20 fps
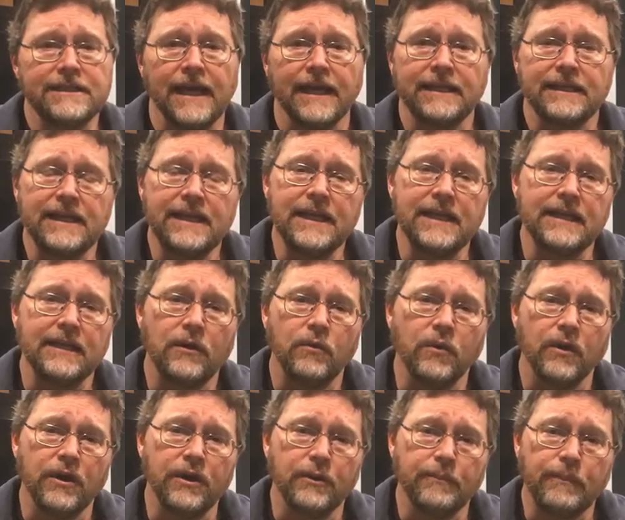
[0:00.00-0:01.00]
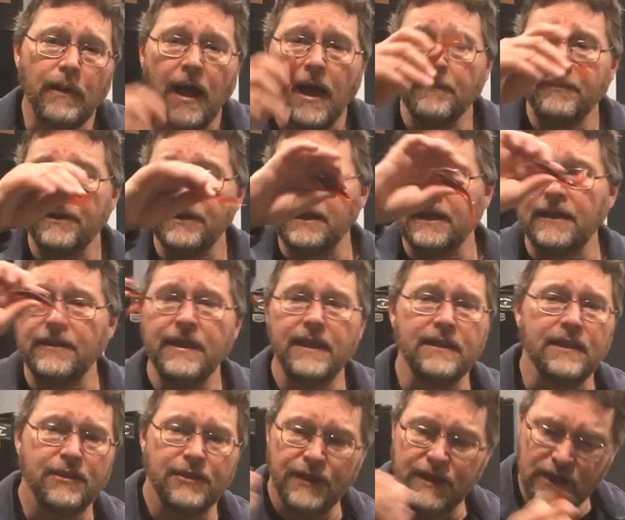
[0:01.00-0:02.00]
technique, where you're popping it and
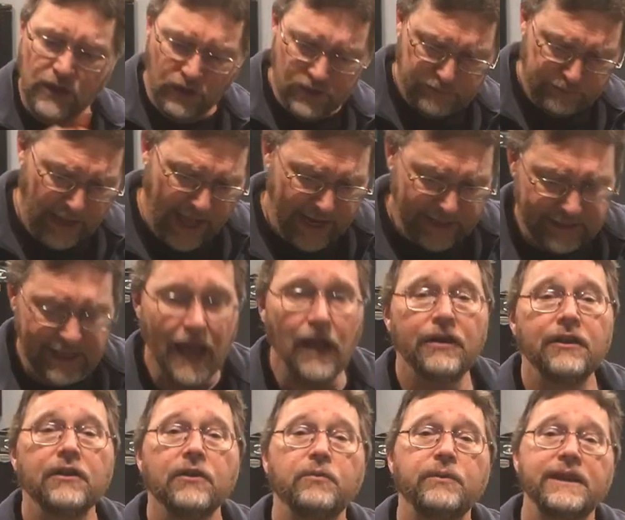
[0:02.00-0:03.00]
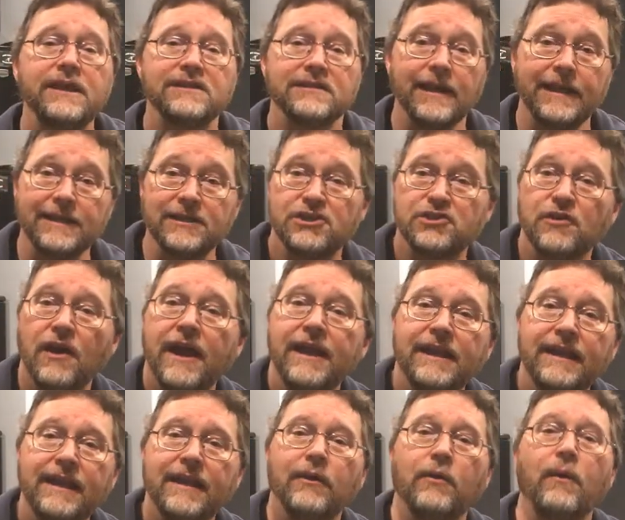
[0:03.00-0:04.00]
then the thing goes back down in the weeds like it's trying
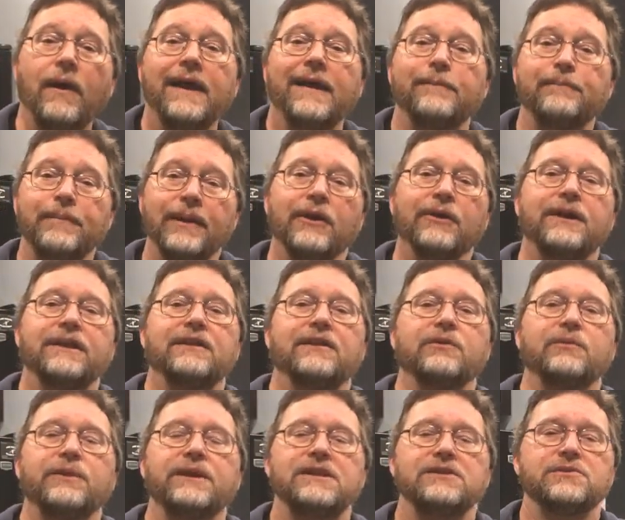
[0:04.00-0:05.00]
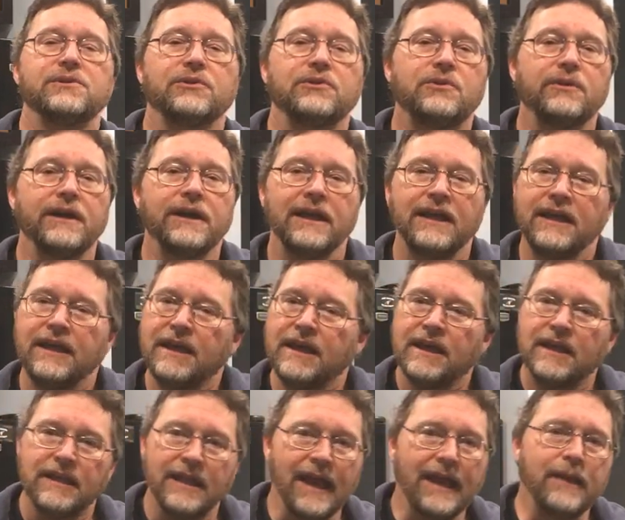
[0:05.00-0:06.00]
to get away and bury into the weeds real quick,
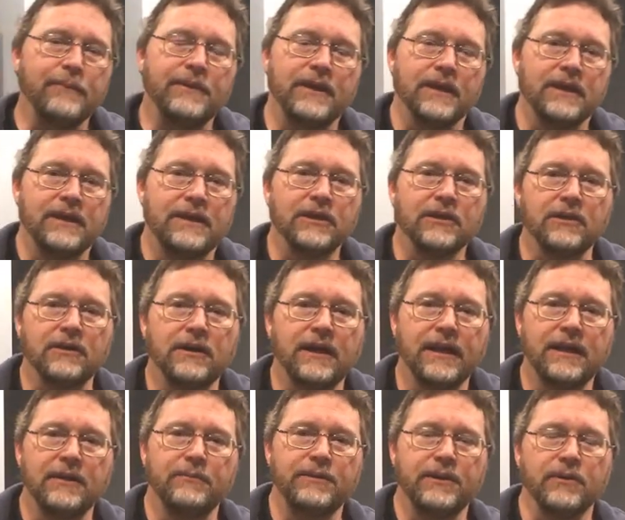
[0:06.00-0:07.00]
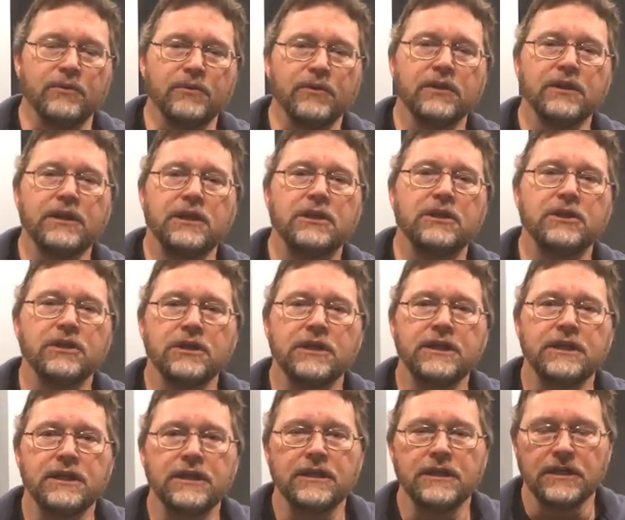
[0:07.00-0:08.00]
that can be a killer. That could be a really
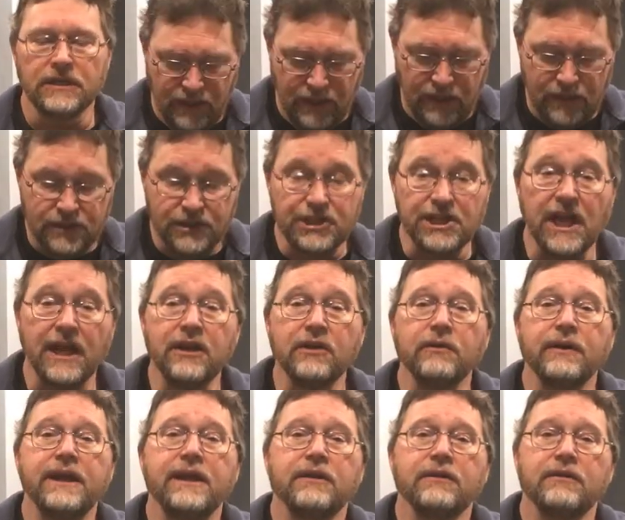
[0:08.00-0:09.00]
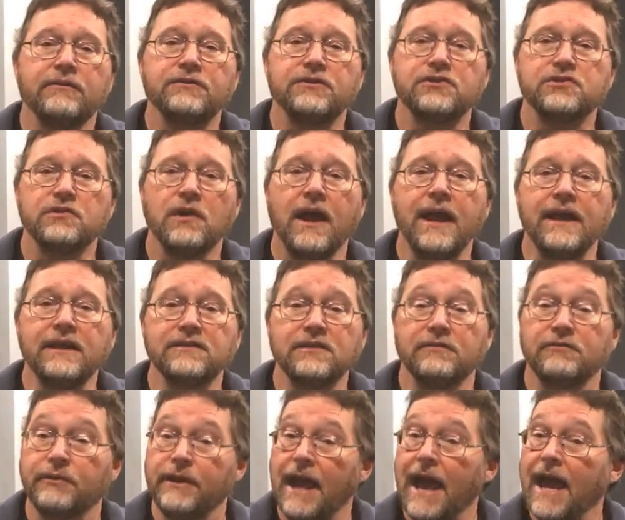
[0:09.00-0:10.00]
good generator of strikes,
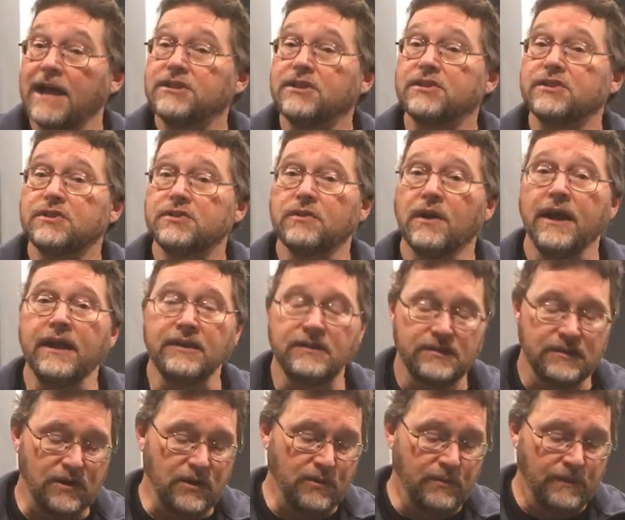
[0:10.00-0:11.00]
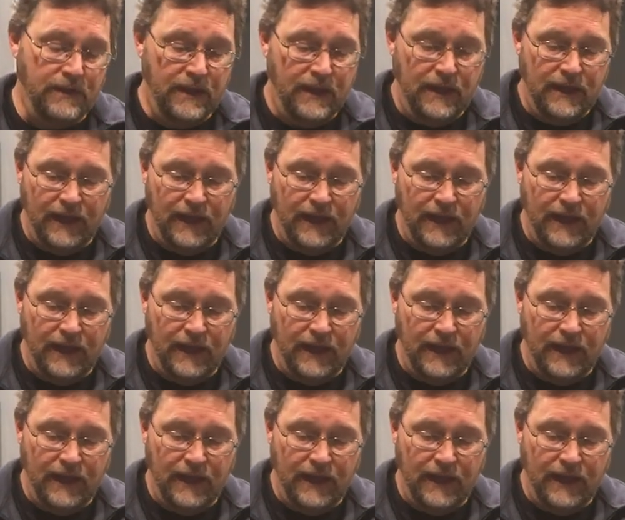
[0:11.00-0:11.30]
of reaction strikes. So